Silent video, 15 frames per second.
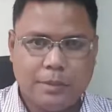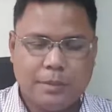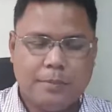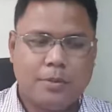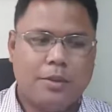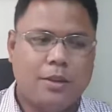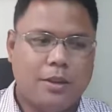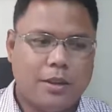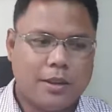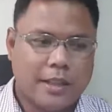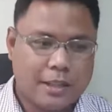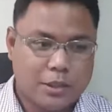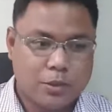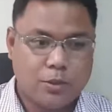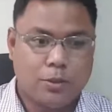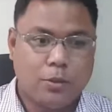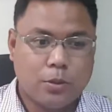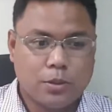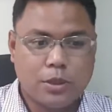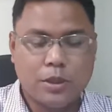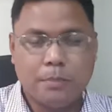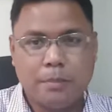people.
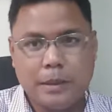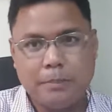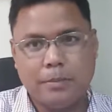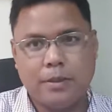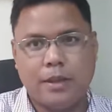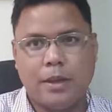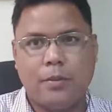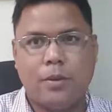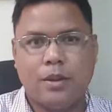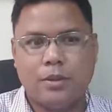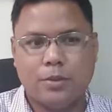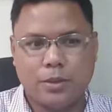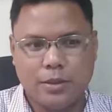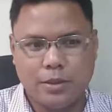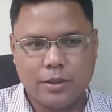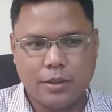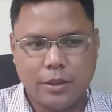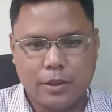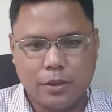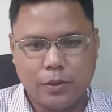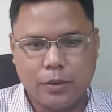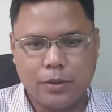Those are the people that I want
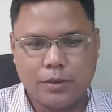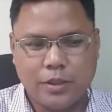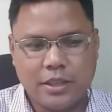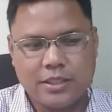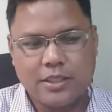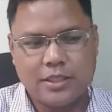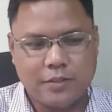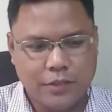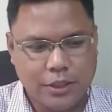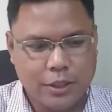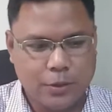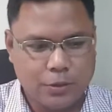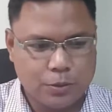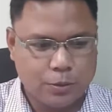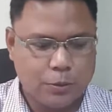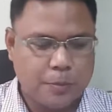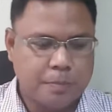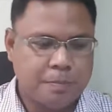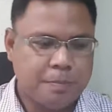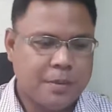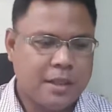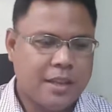to address this video to.
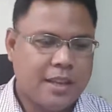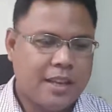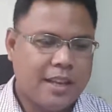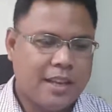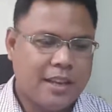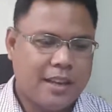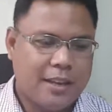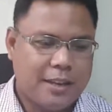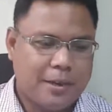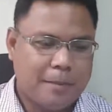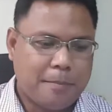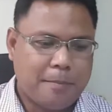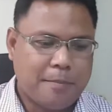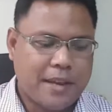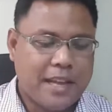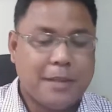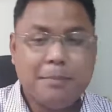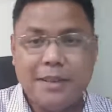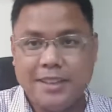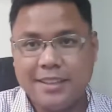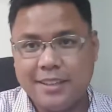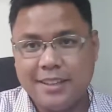
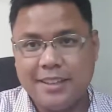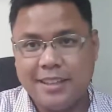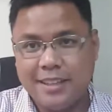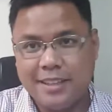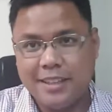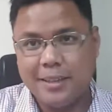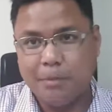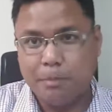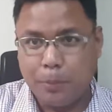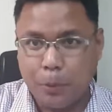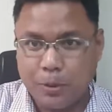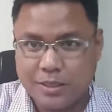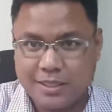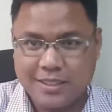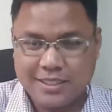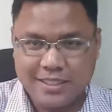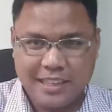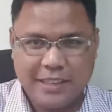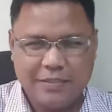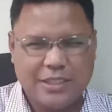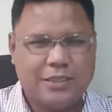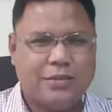Admittedly, the post
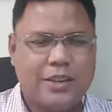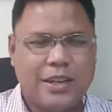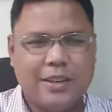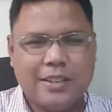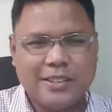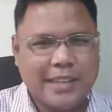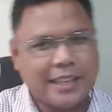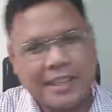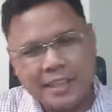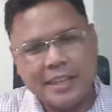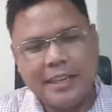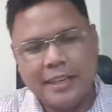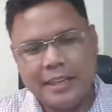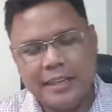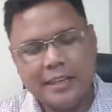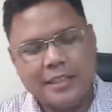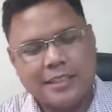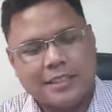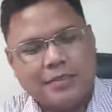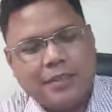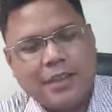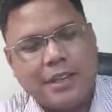itself is very technical.
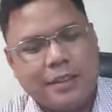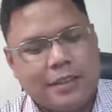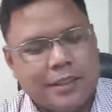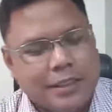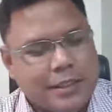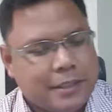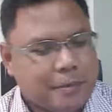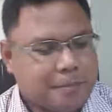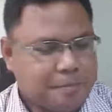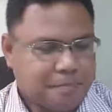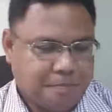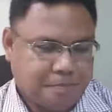It's very